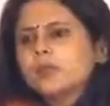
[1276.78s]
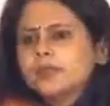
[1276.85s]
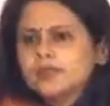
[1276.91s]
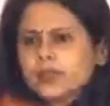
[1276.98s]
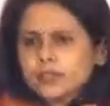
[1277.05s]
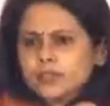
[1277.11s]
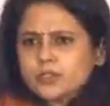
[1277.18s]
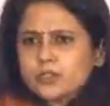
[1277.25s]
is
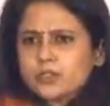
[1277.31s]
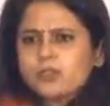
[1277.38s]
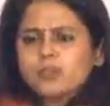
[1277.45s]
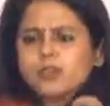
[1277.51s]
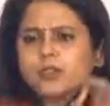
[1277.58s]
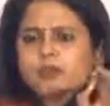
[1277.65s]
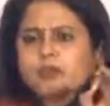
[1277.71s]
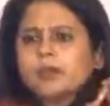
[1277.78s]
actually
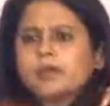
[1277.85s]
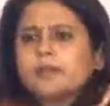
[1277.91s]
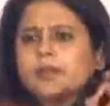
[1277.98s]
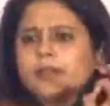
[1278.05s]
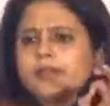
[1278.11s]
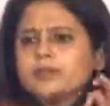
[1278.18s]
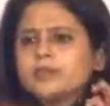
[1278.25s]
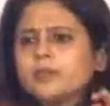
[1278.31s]
a
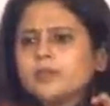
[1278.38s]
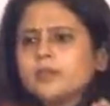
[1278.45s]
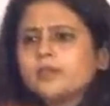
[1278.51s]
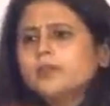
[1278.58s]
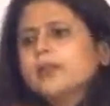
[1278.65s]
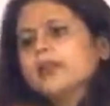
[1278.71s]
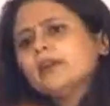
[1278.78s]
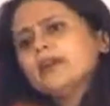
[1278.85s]
very
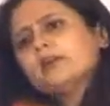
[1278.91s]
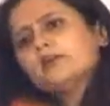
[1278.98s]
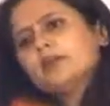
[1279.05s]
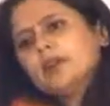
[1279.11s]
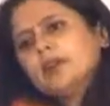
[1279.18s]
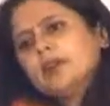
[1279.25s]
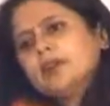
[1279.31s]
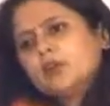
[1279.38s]
significant
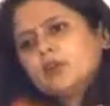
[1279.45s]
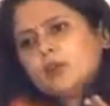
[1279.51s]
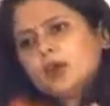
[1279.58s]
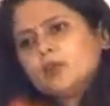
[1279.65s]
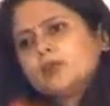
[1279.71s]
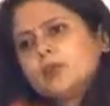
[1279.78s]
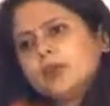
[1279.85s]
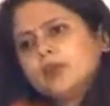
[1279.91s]
determinant of
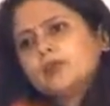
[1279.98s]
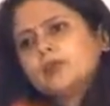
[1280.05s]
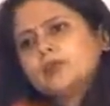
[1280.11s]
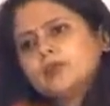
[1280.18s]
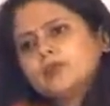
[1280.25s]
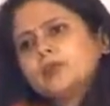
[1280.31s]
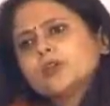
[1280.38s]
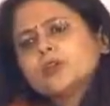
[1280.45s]
how far the
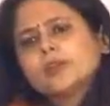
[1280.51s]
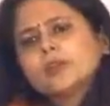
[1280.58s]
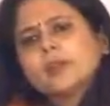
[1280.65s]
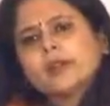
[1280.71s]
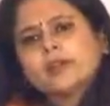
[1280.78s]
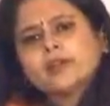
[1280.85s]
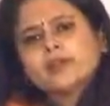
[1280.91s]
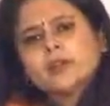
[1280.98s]
person will go in
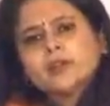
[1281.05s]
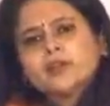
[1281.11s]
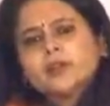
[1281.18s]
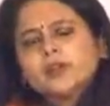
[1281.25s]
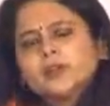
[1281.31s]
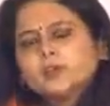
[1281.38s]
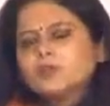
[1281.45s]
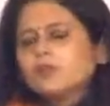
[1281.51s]
life.
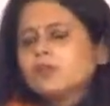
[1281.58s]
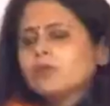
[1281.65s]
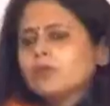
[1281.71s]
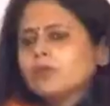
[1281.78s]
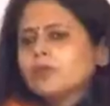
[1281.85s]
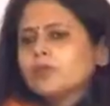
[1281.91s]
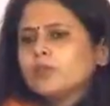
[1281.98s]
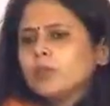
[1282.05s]
So
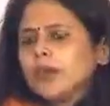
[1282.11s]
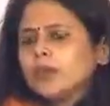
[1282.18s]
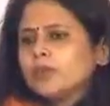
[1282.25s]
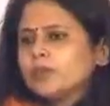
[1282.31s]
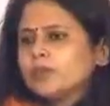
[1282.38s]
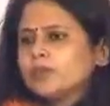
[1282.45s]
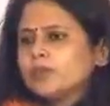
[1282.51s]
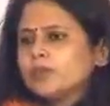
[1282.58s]
if you have a
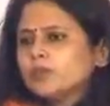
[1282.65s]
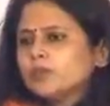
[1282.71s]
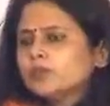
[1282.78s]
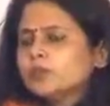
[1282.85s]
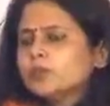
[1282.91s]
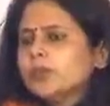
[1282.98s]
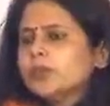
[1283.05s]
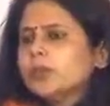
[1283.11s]
person who
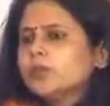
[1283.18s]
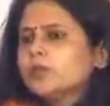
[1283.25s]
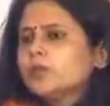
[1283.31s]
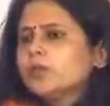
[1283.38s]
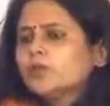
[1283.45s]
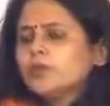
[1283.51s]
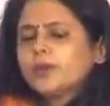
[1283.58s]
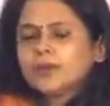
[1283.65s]
is willing to
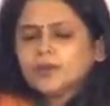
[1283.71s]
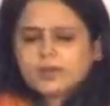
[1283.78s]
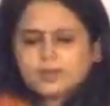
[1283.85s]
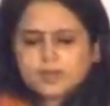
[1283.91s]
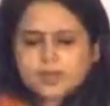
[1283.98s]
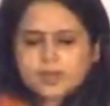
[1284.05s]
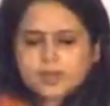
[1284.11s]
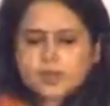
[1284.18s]

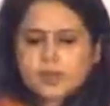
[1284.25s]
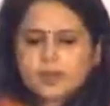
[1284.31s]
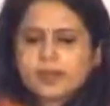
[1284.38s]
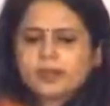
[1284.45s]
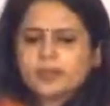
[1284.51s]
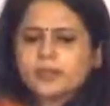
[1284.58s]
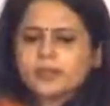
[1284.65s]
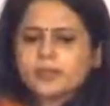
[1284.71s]
drop
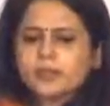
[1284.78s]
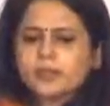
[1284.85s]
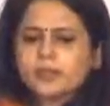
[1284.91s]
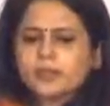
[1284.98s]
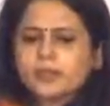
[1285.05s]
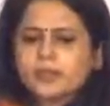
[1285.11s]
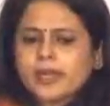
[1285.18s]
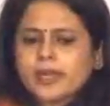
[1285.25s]
anchor
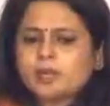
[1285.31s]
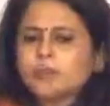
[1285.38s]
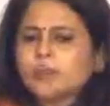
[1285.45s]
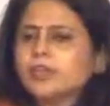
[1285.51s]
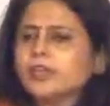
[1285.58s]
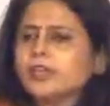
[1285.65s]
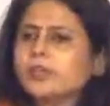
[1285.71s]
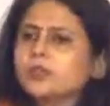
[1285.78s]
with the
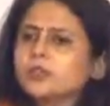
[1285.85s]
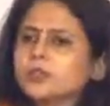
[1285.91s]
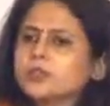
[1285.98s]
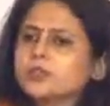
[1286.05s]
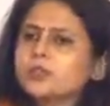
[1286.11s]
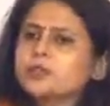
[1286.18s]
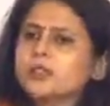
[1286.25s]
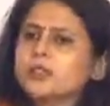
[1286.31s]
network
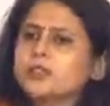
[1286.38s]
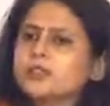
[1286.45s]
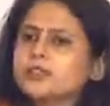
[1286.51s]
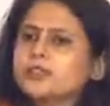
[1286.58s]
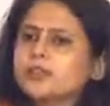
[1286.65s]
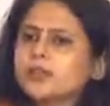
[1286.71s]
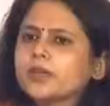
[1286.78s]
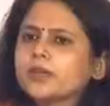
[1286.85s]
ecosystem that he
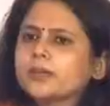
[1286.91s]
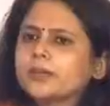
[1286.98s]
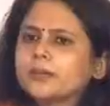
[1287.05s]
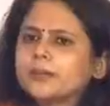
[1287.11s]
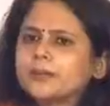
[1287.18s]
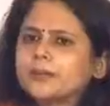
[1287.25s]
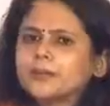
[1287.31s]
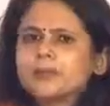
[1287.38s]
has created,
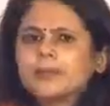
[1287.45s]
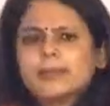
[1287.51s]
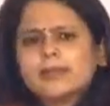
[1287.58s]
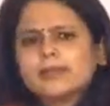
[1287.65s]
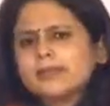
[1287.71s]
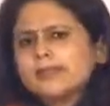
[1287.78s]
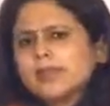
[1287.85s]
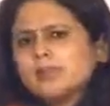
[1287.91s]
I
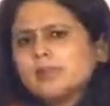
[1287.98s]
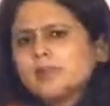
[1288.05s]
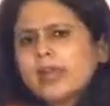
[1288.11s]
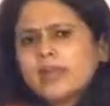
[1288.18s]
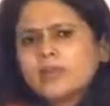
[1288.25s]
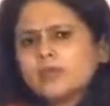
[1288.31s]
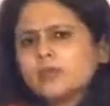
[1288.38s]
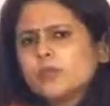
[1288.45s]
think that,
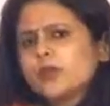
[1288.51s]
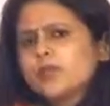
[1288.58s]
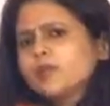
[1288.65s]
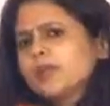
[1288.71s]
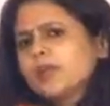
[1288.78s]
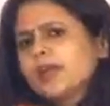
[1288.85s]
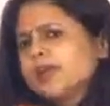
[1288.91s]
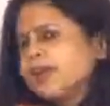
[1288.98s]
and you've got
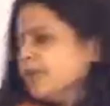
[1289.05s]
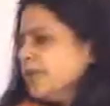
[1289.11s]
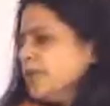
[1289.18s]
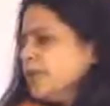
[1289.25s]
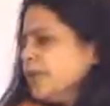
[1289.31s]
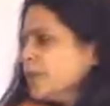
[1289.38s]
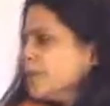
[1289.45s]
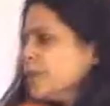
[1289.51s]
them aligned, that
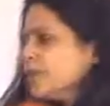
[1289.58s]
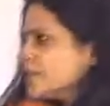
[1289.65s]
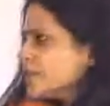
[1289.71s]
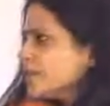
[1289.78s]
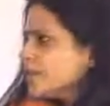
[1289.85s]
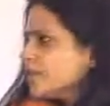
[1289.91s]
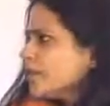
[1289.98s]
pretty much